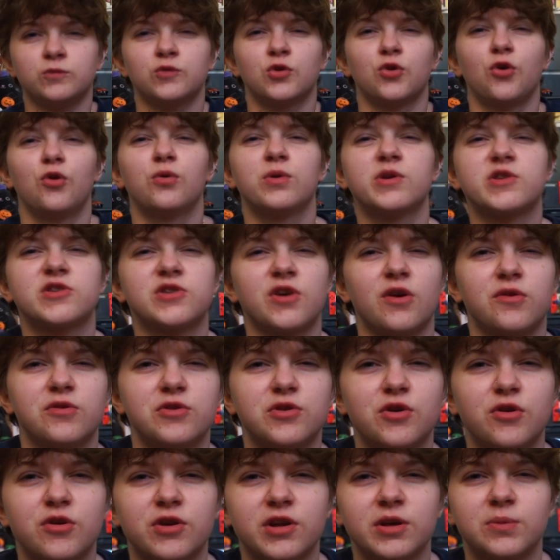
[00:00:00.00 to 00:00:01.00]
Always start
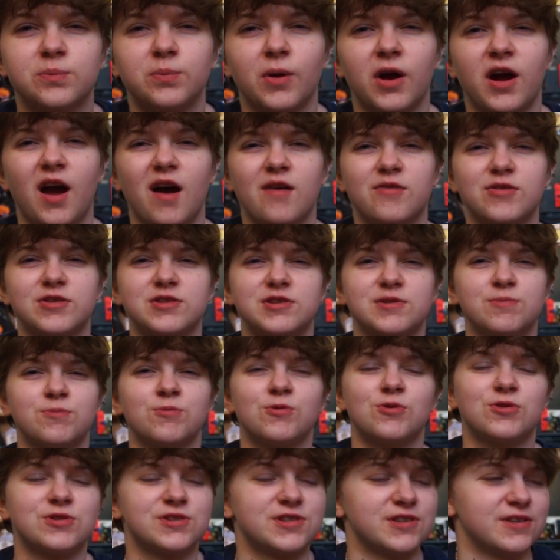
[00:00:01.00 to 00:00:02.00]
recording by having some
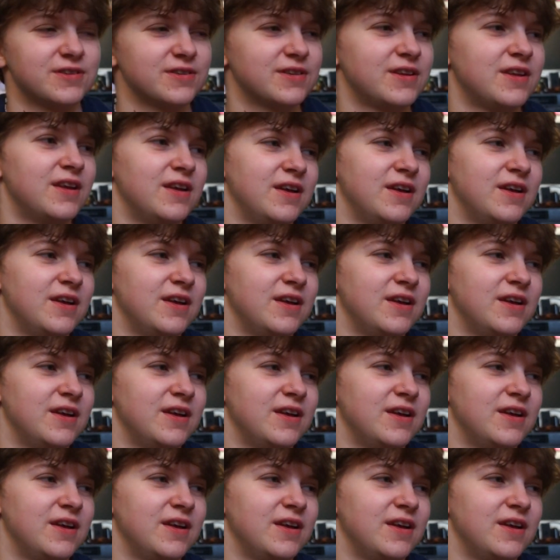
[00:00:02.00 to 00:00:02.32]
water.